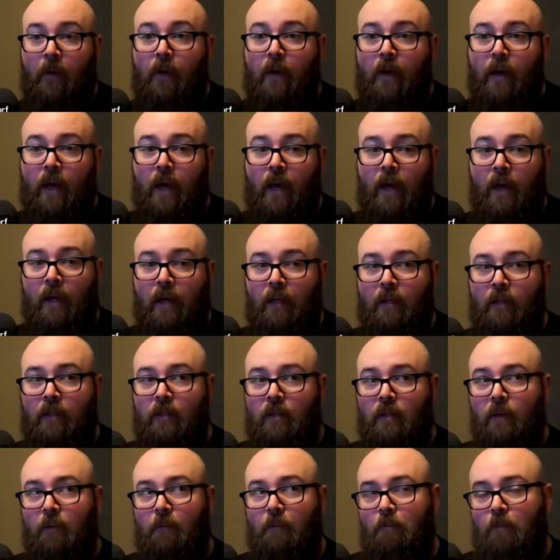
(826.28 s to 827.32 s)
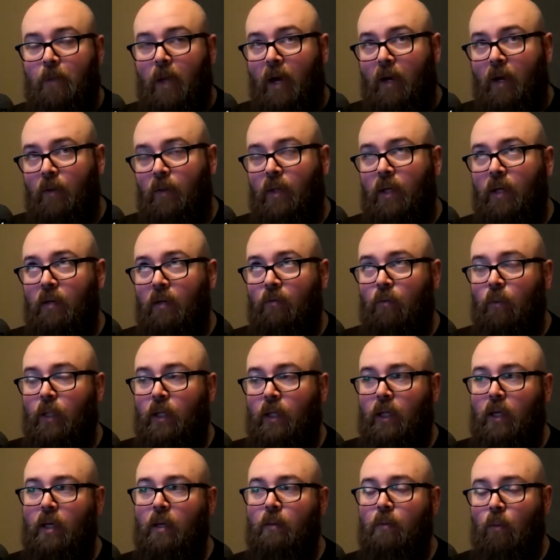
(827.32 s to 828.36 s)
And I think if we
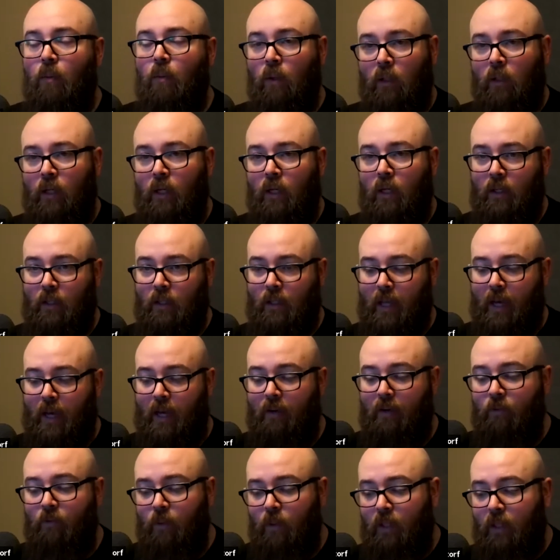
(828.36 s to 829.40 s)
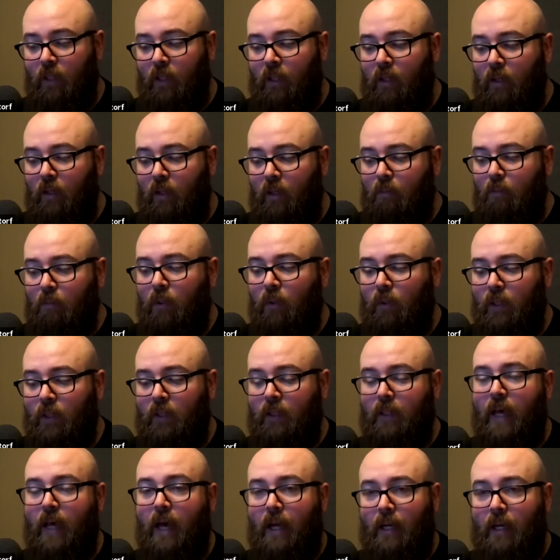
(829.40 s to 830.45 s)
keep working on that, if we keep
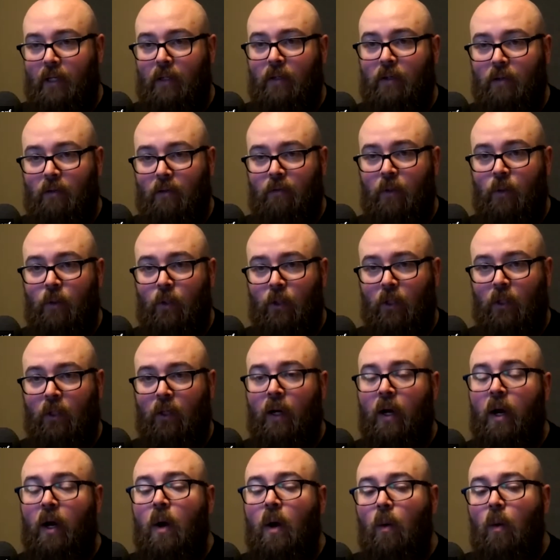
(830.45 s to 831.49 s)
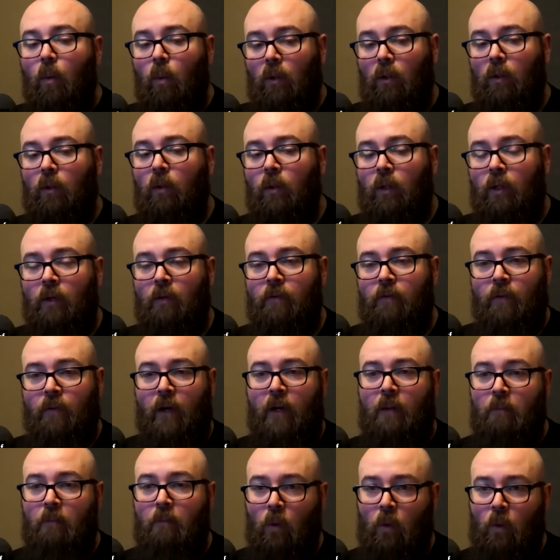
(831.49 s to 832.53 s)
pulling that into the future, we're going to
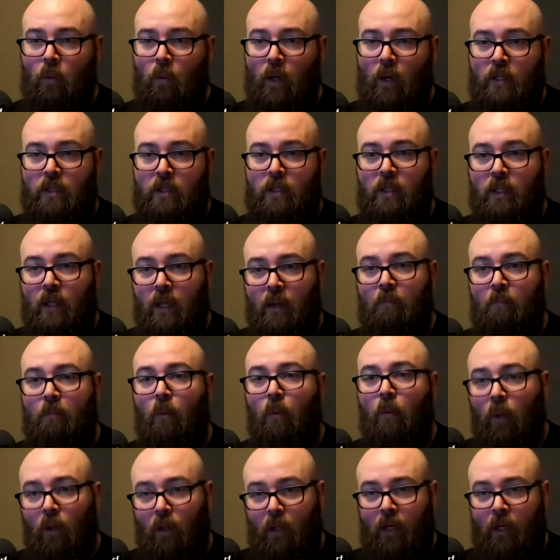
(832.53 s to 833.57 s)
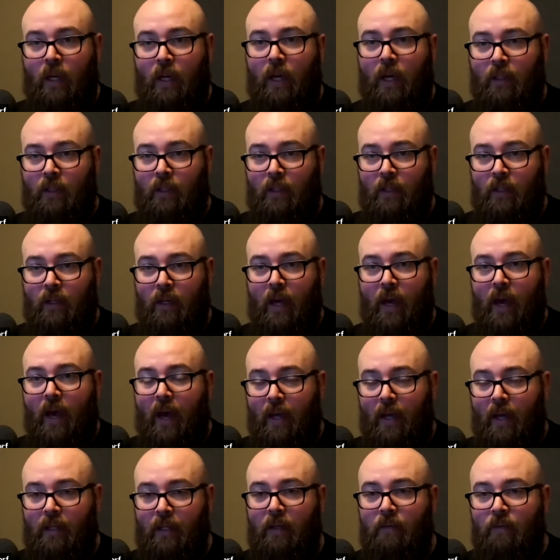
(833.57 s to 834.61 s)
find more ways to get more connected
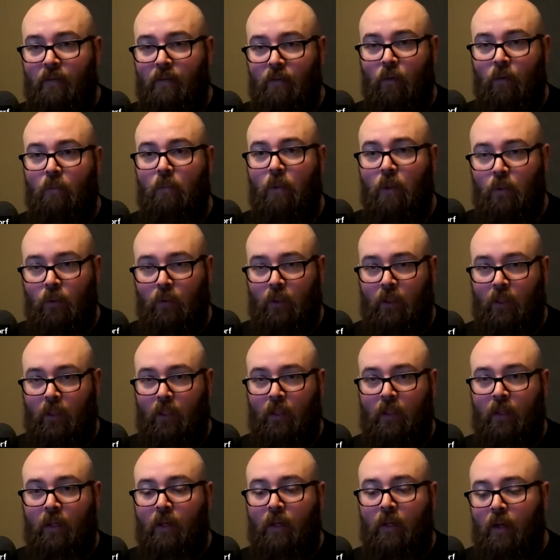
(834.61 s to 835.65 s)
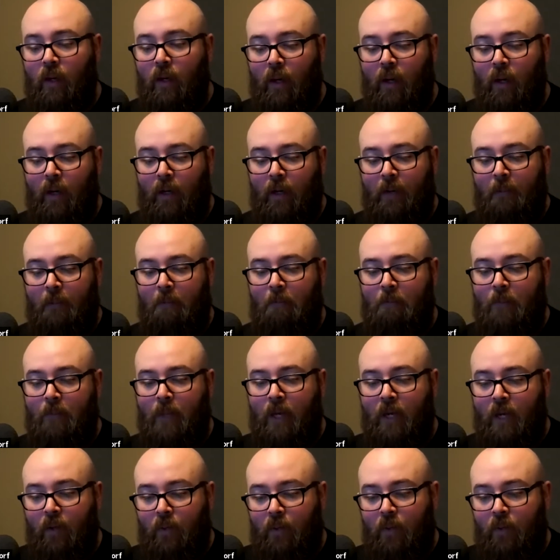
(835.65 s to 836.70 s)
even remotely. And
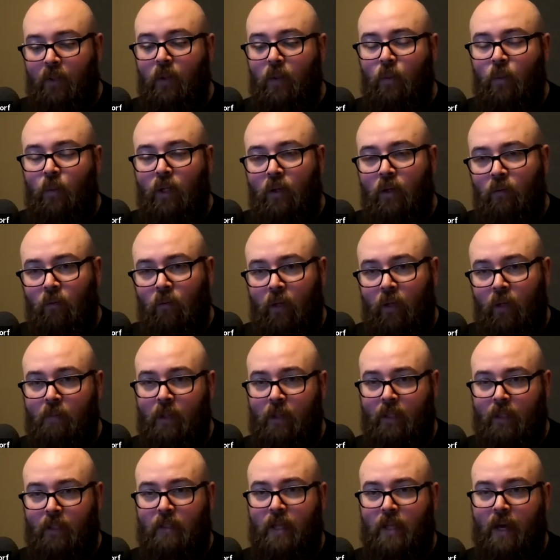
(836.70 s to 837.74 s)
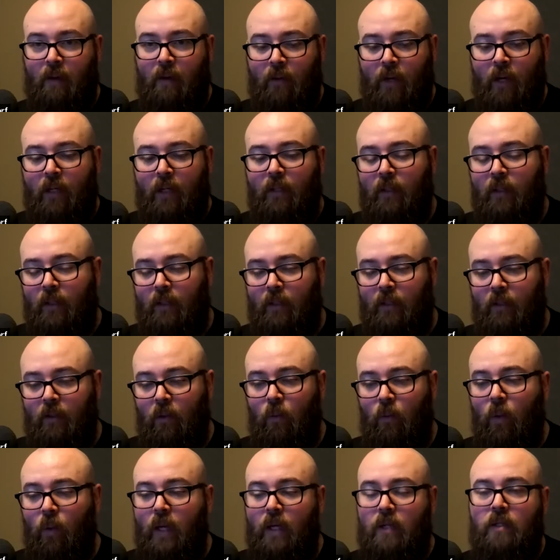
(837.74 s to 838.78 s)
I think that we can remix that, right? Like there
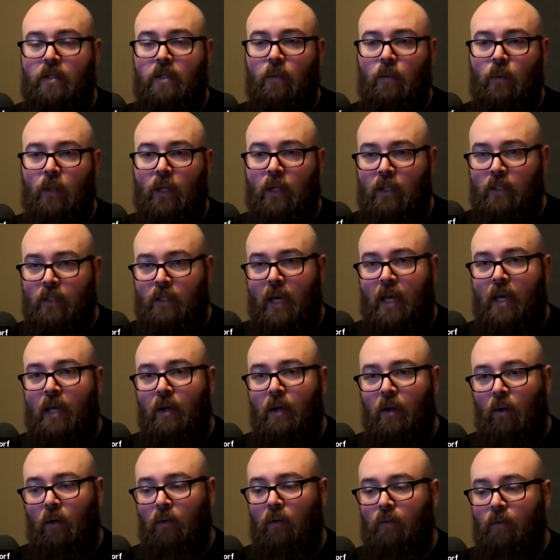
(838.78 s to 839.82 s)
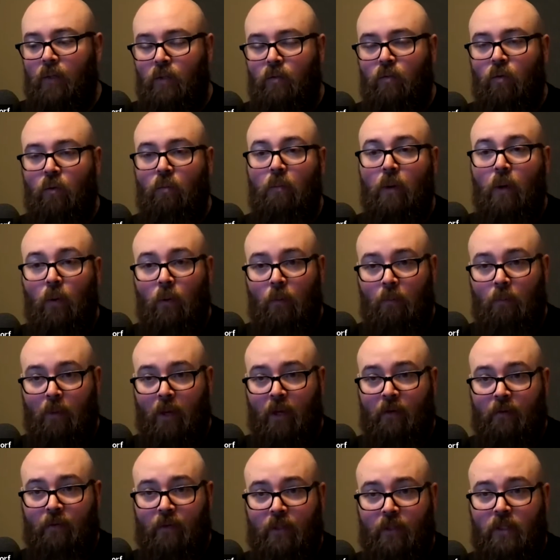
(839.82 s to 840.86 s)
are ways that we can take all of these remote
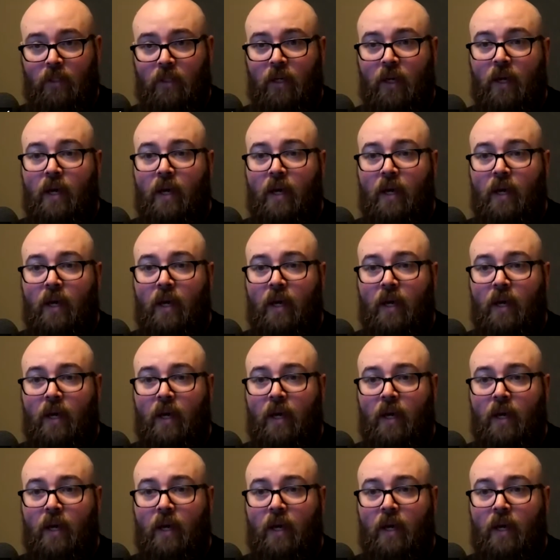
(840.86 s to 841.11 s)
benefits